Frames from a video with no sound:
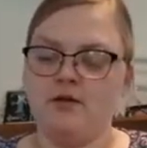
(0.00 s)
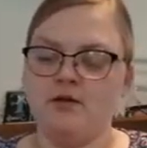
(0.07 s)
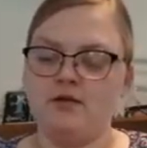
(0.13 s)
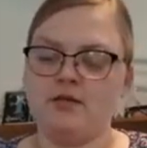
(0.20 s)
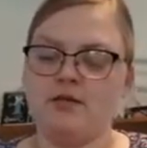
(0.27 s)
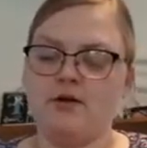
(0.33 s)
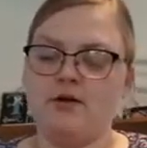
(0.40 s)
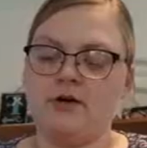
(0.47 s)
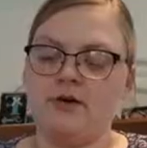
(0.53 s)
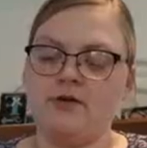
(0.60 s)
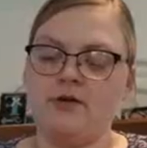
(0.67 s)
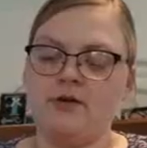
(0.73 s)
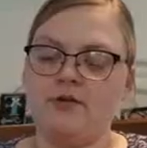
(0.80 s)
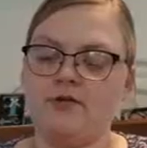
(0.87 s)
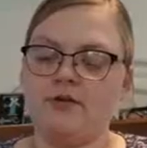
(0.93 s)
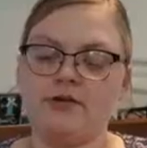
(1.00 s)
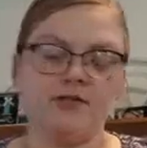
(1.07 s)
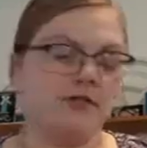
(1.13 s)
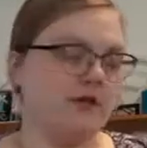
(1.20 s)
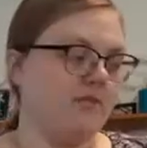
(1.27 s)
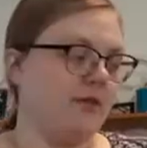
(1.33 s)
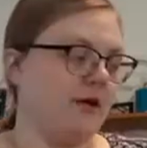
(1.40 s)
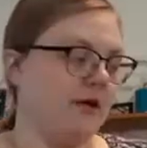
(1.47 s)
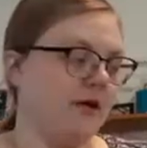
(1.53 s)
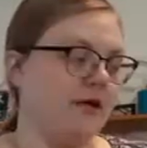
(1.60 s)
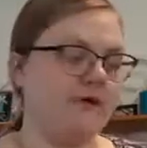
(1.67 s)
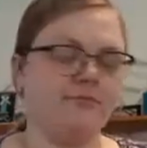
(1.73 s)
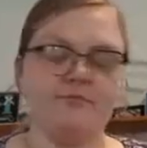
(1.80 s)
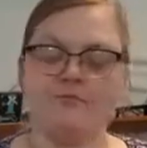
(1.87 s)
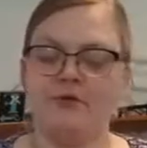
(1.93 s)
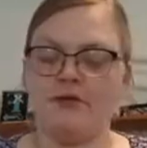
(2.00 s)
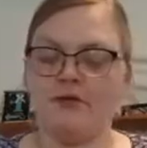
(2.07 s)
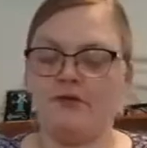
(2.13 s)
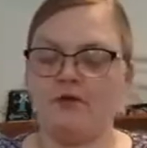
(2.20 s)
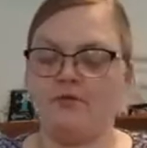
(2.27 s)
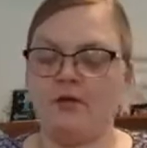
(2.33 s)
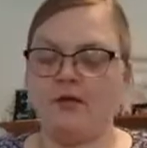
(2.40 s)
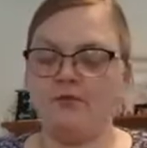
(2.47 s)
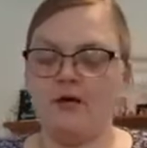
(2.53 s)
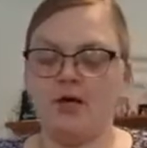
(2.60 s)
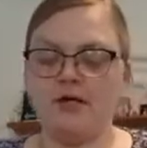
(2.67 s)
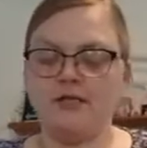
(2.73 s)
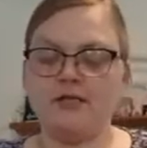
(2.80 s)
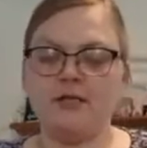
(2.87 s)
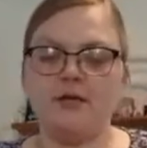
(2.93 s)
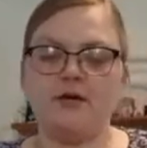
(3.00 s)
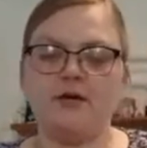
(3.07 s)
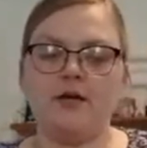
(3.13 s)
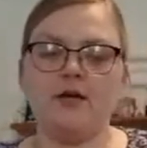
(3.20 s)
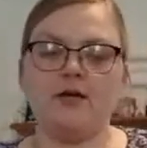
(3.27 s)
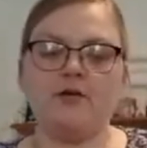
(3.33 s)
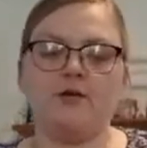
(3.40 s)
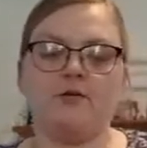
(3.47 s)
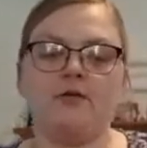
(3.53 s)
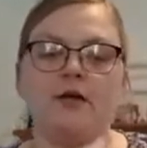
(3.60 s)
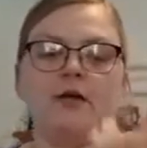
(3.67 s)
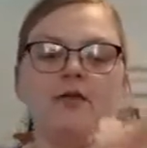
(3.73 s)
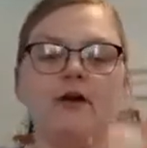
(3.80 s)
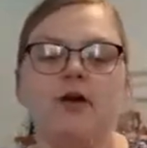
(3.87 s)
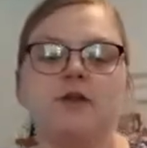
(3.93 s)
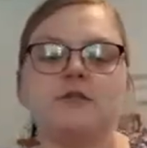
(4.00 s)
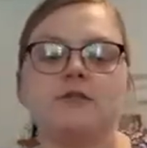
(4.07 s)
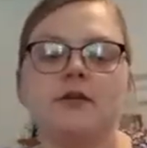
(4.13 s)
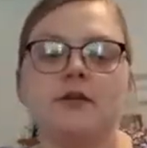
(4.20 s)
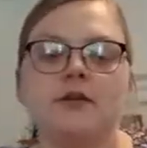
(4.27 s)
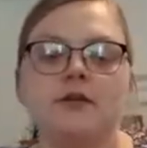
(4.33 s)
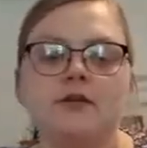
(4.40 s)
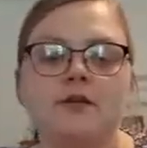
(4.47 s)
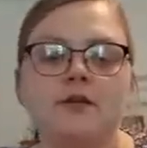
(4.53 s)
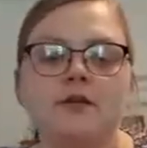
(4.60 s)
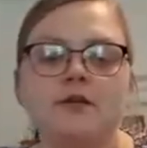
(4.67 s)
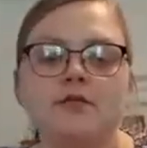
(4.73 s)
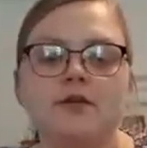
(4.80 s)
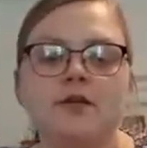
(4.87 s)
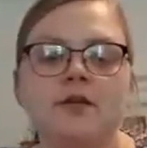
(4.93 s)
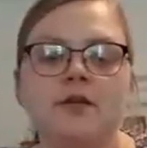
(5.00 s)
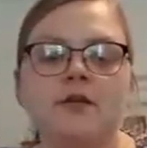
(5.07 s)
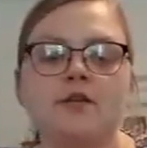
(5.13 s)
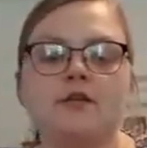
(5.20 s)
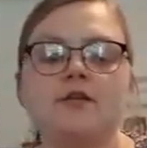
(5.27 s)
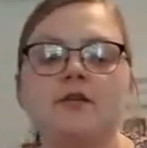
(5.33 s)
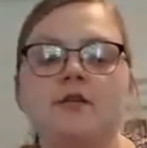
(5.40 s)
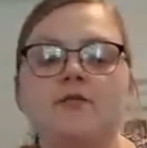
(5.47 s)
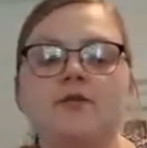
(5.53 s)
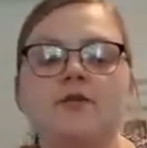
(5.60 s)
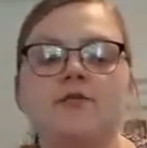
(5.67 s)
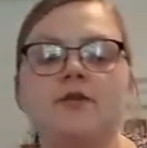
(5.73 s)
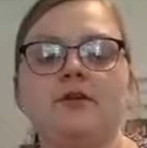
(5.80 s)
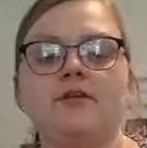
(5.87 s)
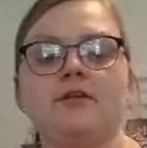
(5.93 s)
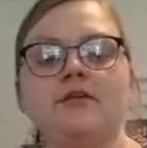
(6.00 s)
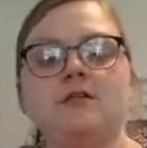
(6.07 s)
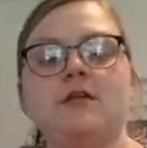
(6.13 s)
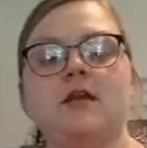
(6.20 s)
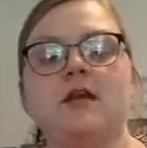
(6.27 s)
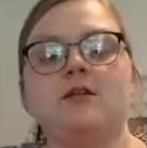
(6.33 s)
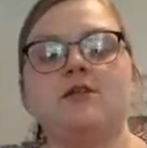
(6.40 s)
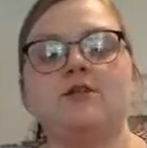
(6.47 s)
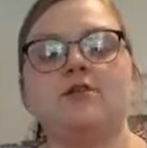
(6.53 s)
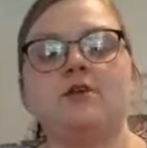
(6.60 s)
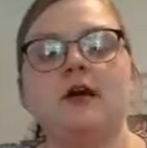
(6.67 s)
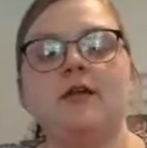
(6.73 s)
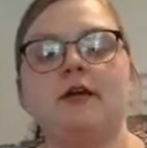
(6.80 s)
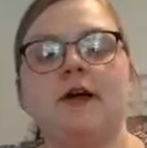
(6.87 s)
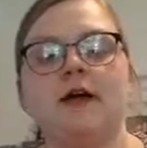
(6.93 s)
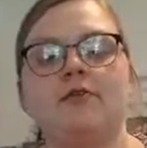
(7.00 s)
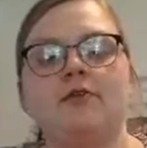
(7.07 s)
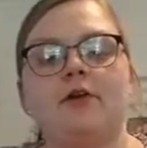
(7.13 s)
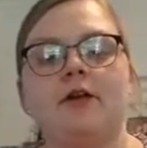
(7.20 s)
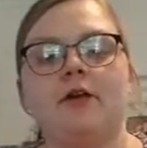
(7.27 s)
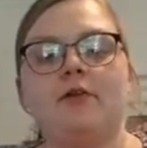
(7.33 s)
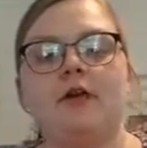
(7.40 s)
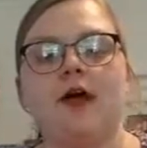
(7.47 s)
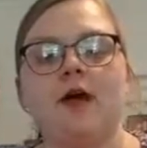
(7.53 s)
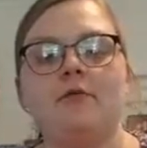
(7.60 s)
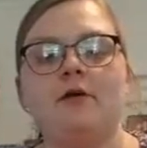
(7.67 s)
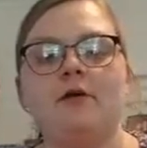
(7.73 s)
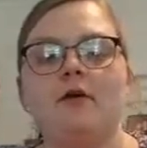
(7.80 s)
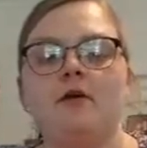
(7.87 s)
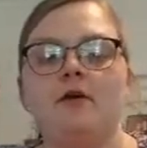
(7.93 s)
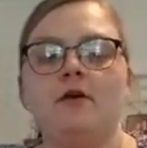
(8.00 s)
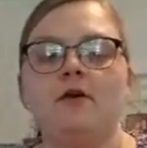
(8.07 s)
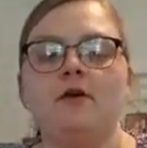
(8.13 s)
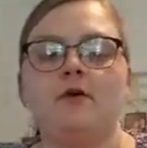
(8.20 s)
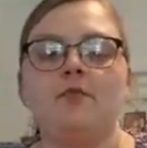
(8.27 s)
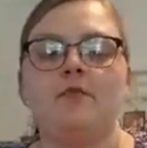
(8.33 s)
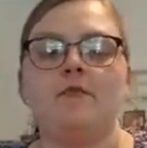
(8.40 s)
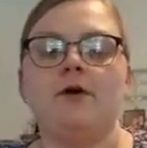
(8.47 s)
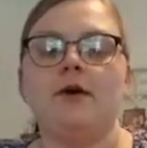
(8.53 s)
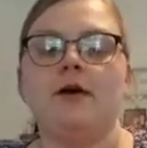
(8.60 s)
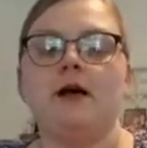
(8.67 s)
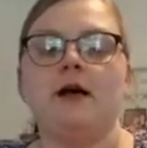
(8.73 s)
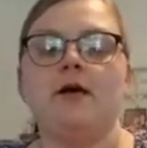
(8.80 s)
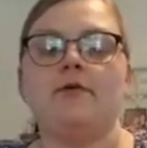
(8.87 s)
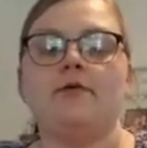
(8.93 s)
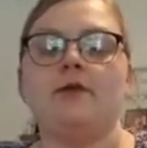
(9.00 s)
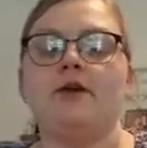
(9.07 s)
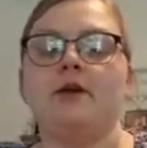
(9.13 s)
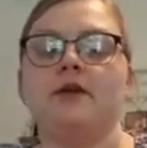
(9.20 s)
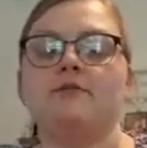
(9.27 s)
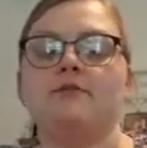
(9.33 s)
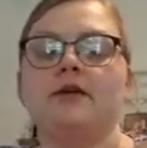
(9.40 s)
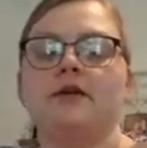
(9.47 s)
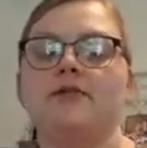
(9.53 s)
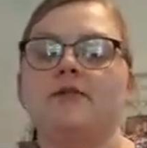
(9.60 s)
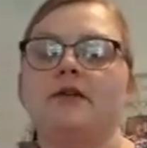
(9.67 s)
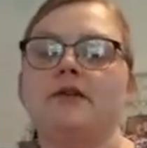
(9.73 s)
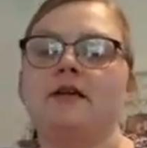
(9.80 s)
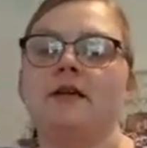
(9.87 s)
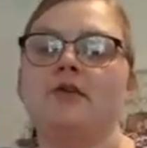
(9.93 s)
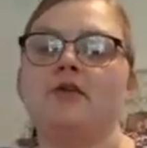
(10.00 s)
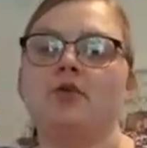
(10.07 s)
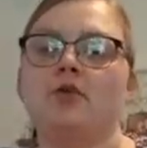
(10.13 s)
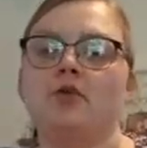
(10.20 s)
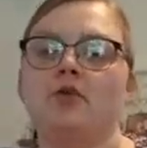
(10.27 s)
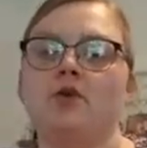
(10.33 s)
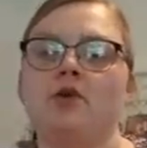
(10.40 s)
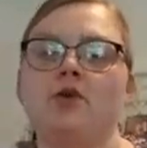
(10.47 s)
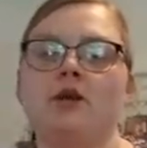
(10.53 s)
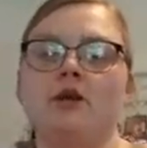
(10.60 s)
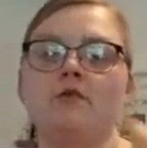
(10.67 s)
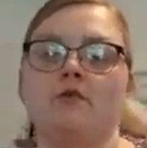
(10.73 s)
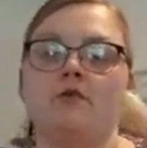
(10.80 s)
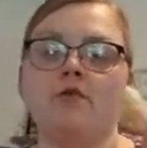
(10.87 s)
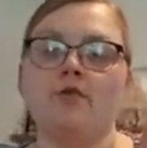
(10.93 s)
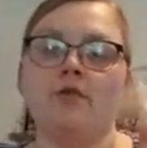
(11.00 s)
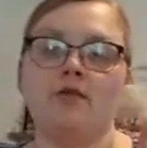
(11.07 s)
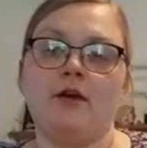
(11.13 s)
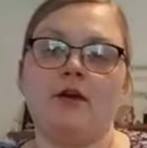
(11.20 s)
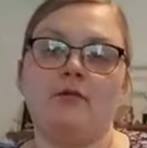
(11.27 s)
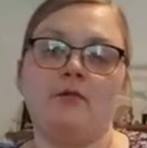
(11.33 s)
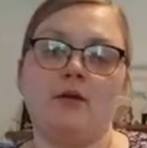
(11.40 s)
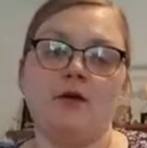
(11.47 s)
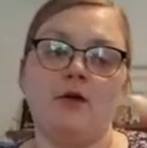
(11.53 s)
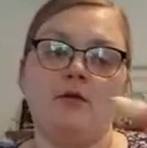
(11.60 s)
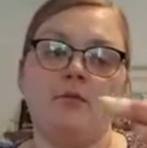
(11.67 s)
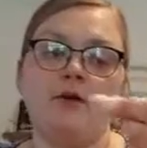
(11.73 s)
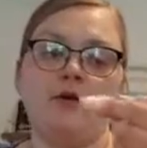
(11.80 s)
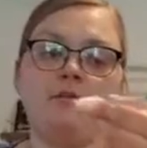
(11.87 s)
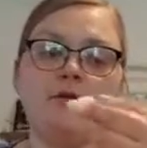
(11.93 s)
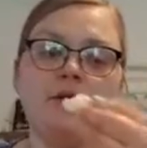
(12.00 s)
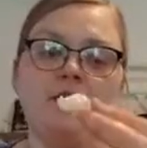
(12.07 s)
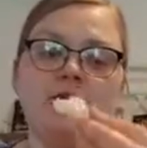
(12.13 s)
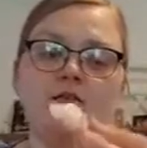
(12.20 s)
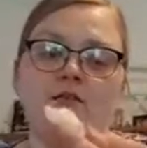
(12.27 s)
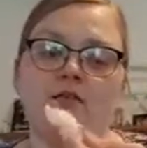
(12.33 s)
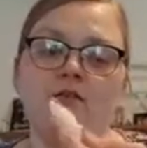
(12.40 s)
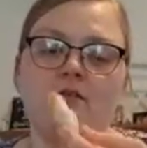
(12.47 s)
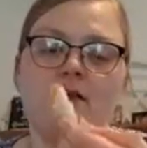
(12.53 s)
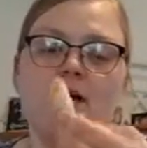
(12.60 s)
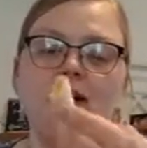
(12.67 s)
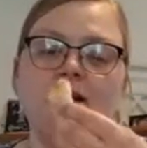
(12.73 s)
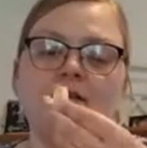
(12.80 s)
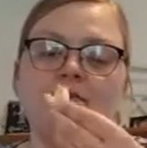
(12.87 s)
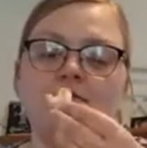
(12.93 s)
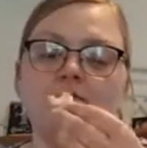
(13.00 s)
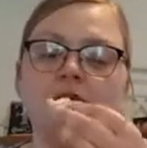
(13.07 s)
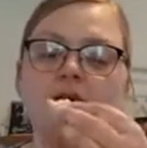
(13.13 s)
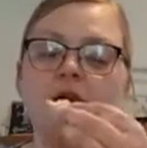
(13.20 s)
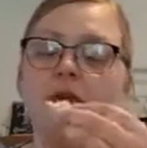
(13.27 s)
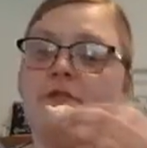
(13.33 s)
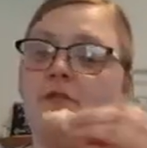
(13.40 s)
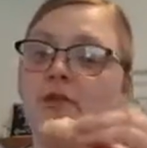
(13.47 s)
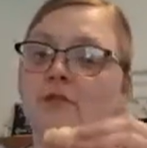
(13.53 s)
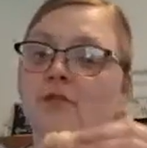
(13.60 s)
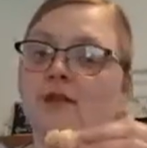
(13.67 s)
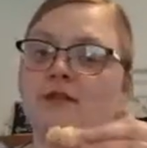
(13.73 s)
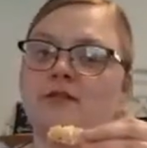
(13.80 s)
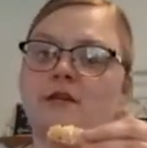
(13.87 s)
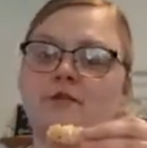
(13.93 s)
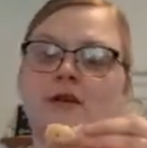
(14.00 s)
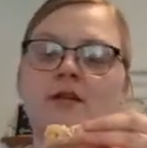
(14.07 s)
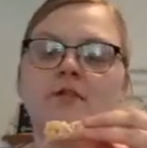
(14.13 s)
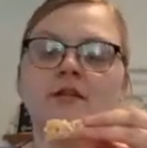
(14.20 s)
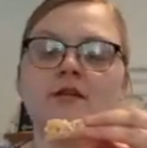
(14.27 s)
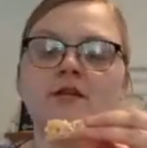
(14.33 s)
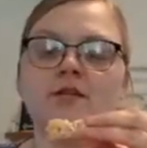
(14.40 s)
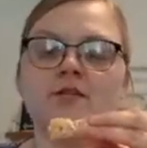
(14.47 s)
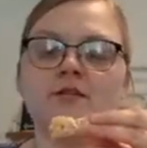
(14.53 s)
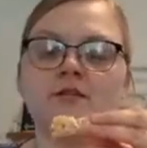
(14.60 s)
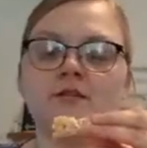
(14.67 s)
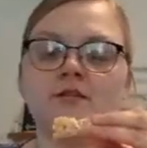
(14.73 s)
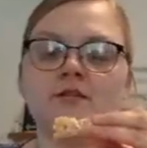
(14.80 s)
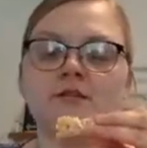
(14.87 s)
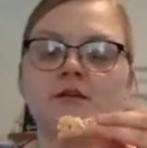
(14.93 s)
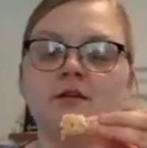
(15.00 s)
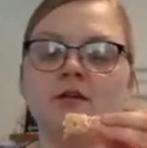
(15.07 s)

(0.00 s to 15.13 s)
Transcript: So I don't know if there's anybody from the Austin area or around the Austin area that know of any good seafood places that I should try that have great crab. But I am definitely down to order and review them in a mukbang live if anybody has any recommendations.